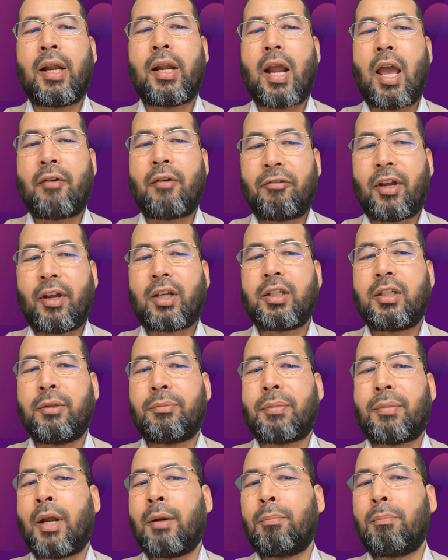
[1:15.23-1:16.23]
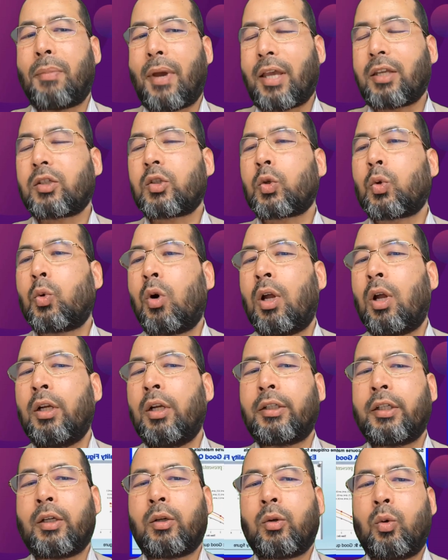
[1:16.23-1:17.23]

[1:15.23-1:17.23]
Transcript: an effective and best quality